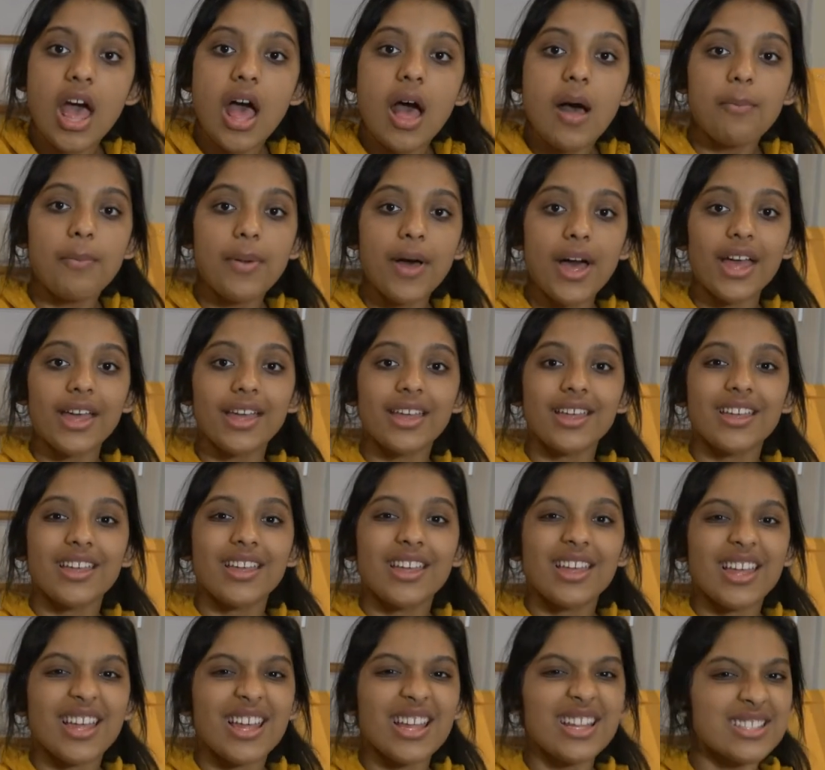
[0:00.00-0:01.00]
But
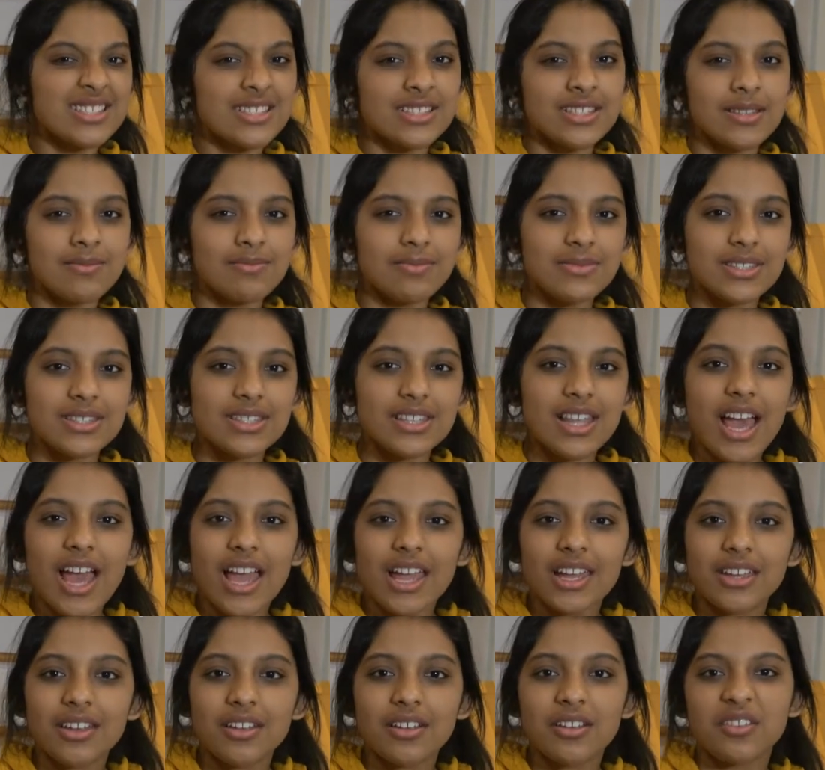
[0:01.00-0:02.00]
it seems
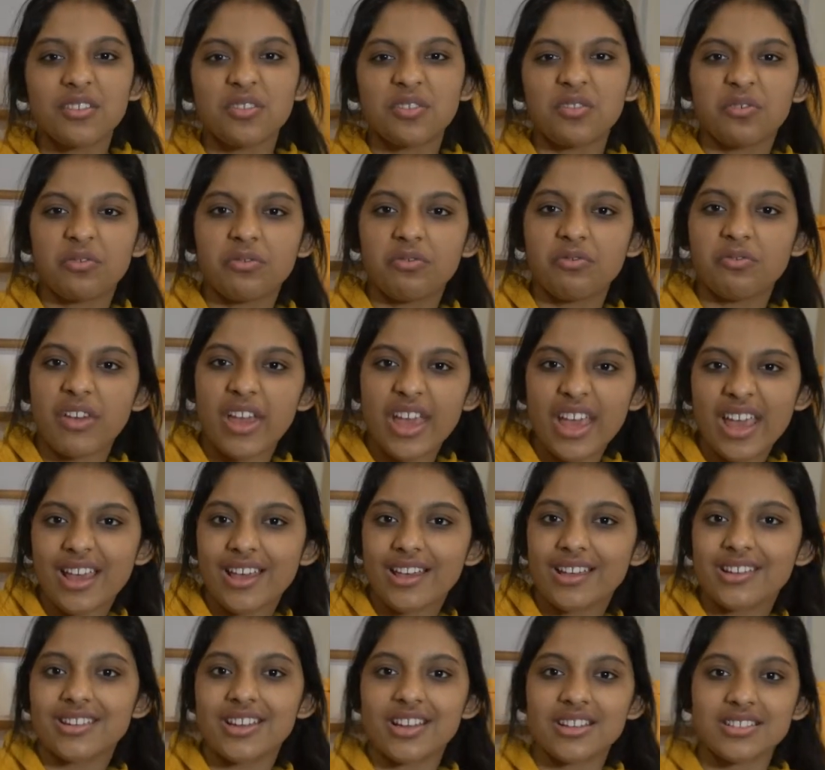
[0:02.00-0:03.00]
kind of
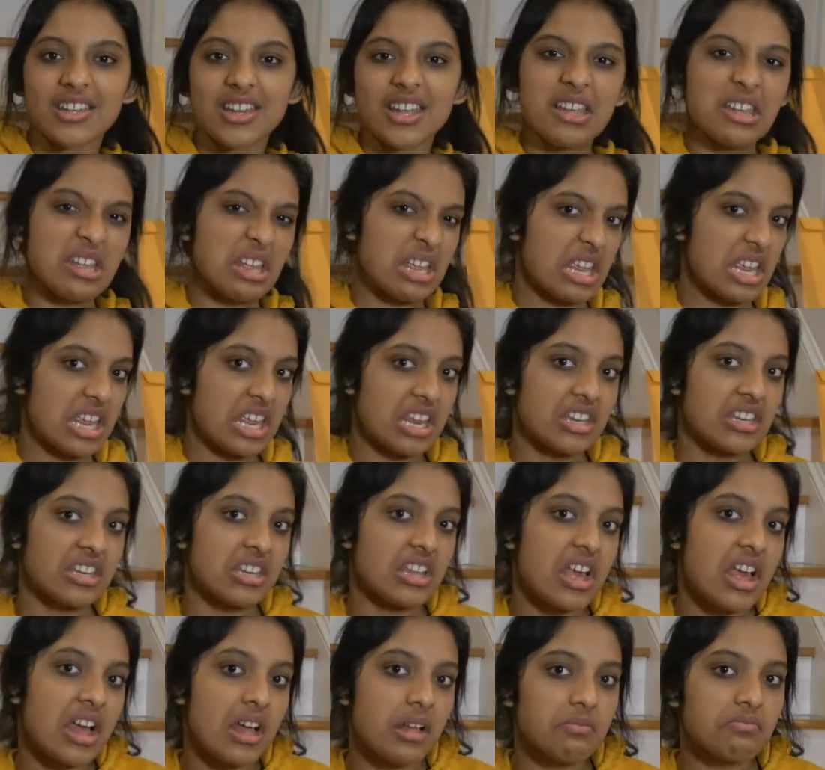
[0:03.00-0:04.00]
vague, doesn't it? In
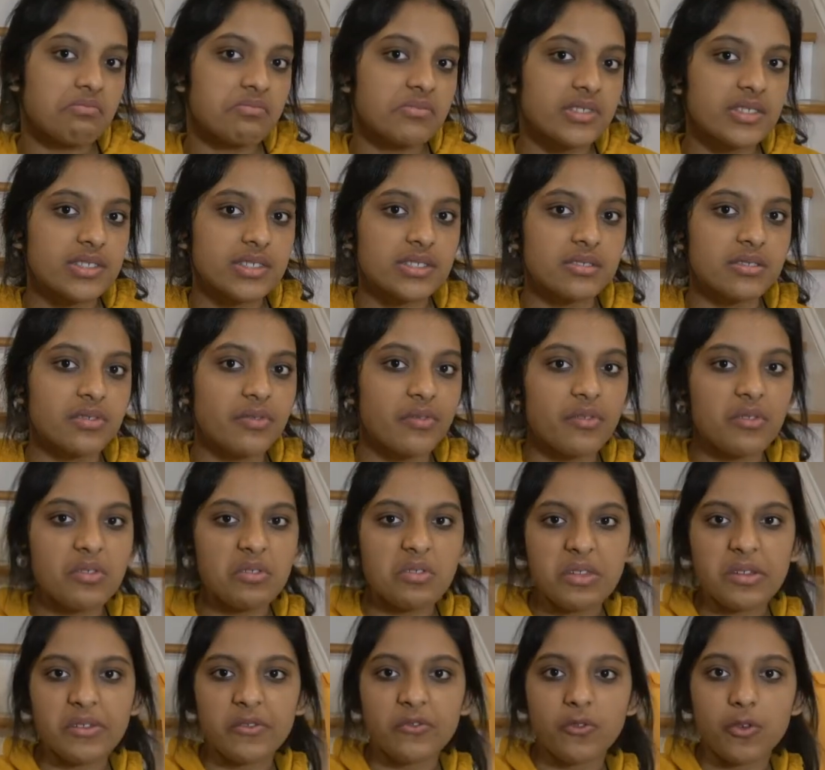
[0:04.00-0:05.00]
comes
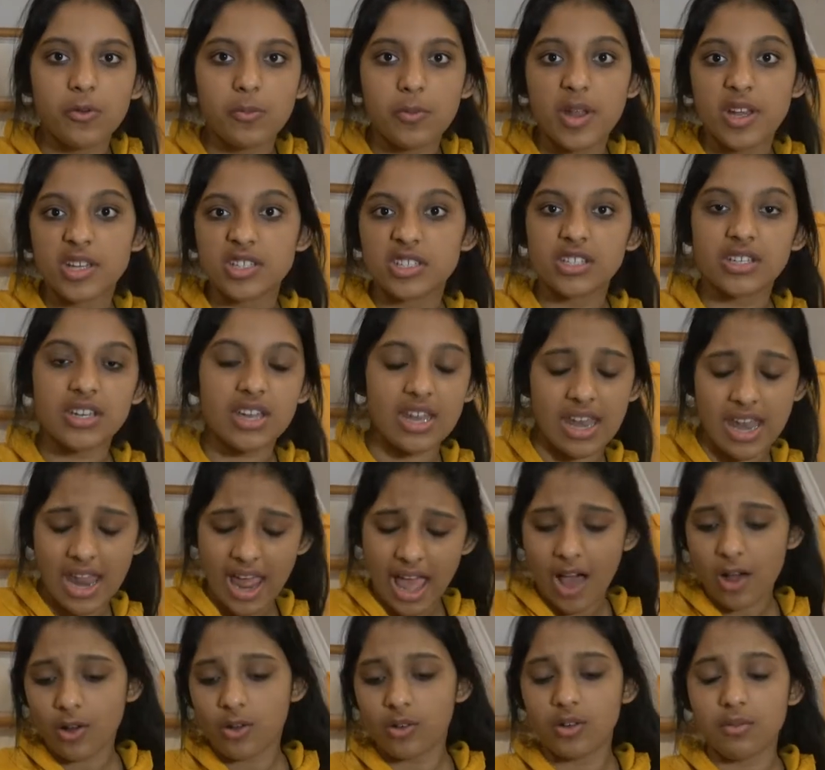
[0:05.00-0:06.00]
information and
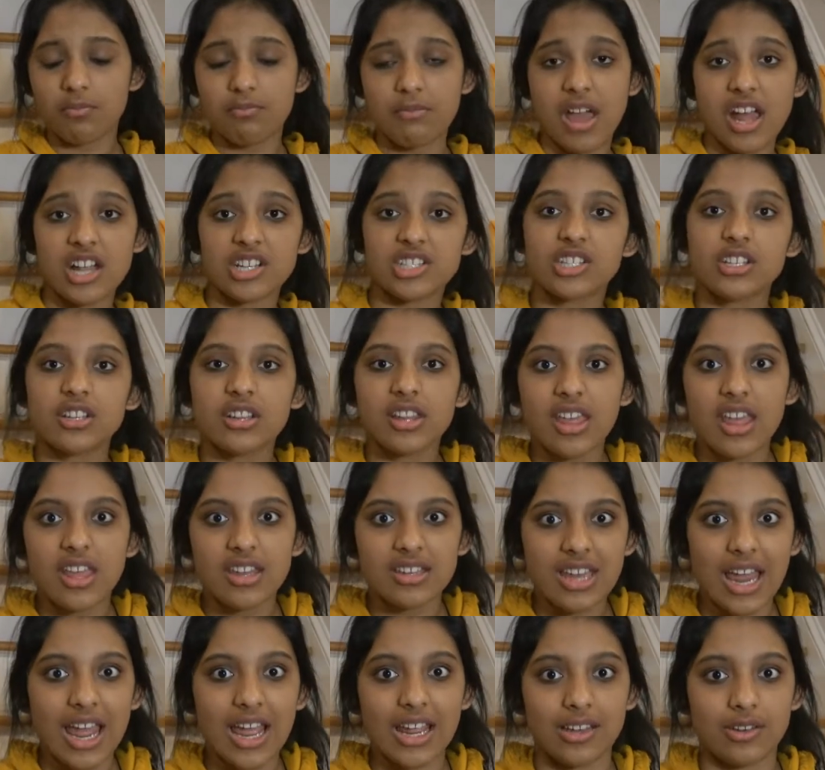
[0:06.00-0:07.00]
out magically a
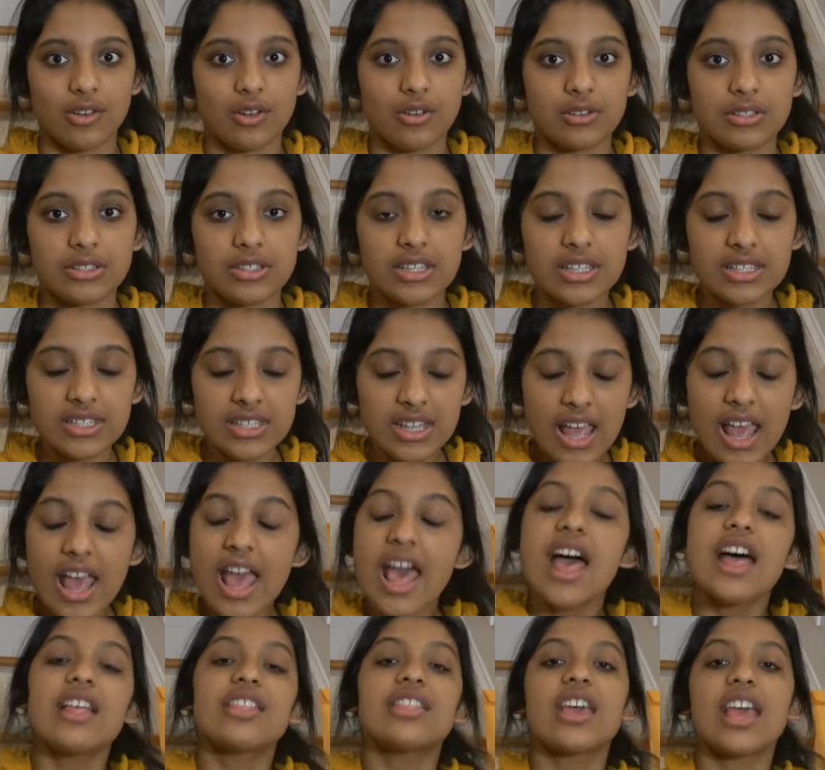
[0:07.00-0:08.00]
diagnosis.
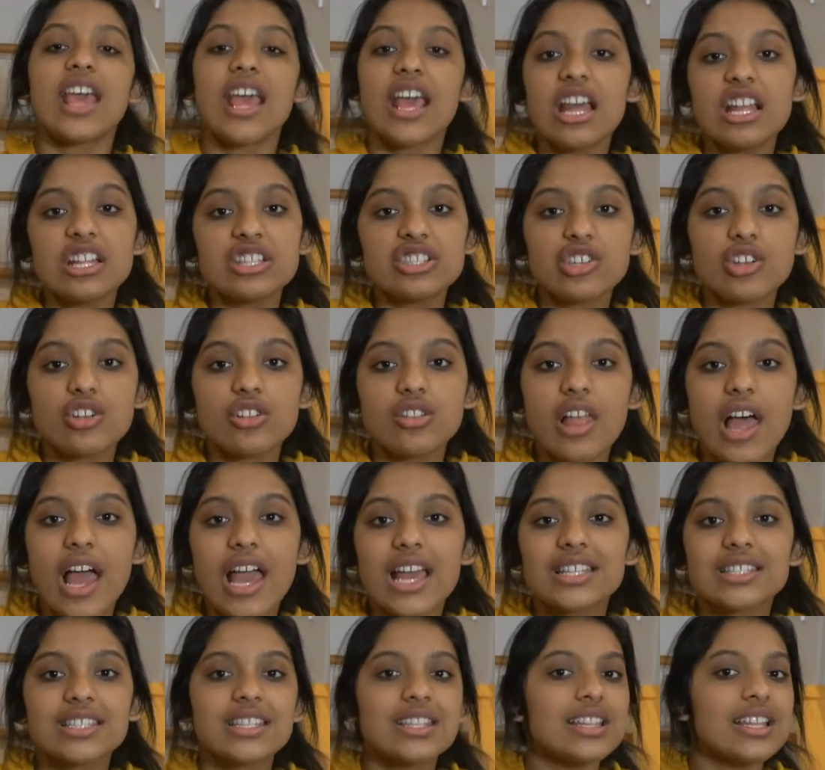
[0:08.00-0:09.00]
The answer
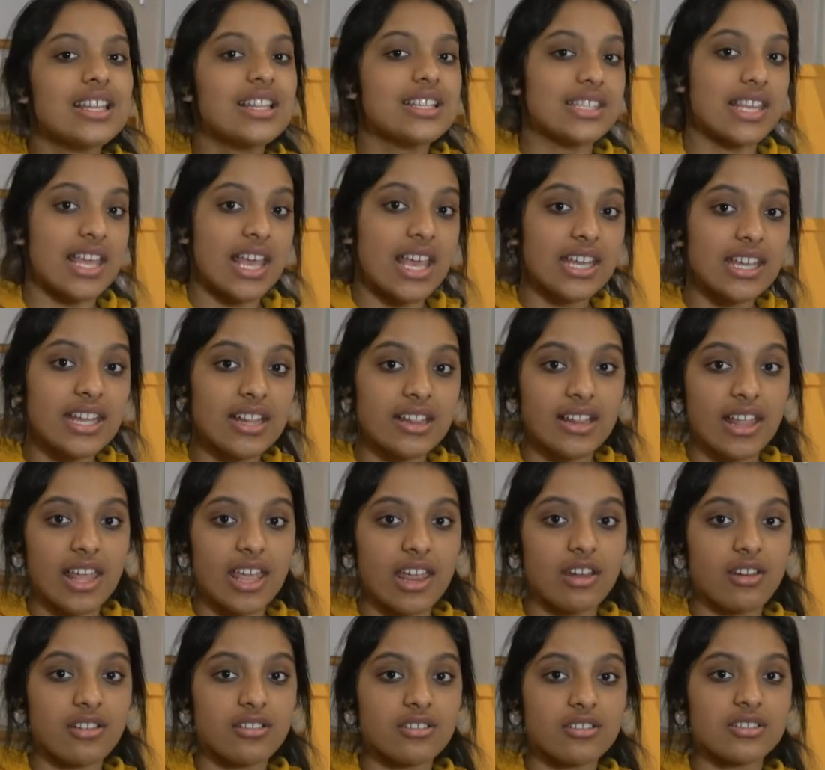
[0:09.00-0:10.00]
lies in these hidden
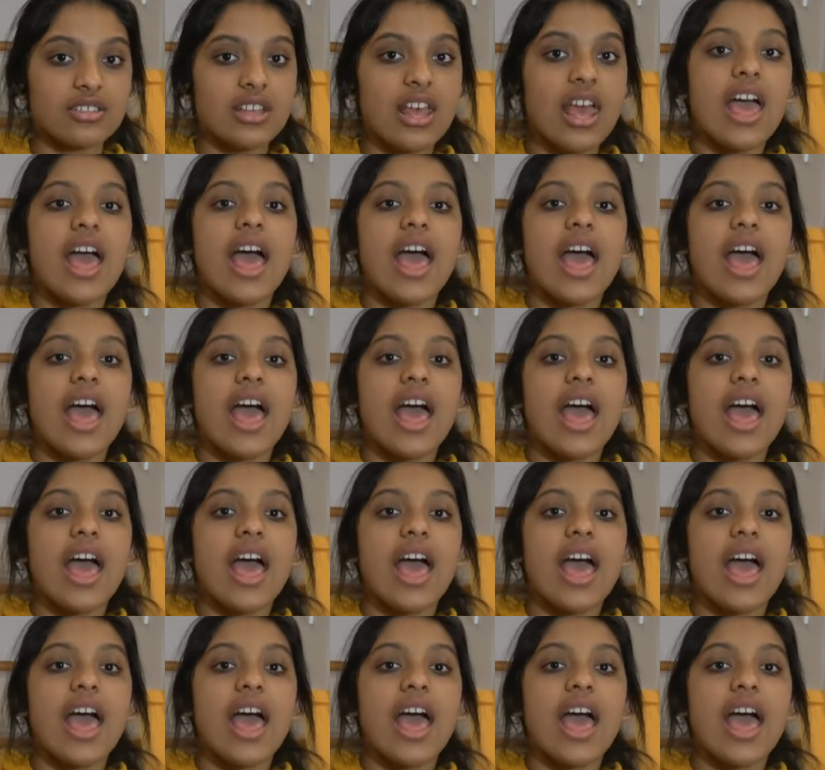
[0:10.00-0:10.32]
layers.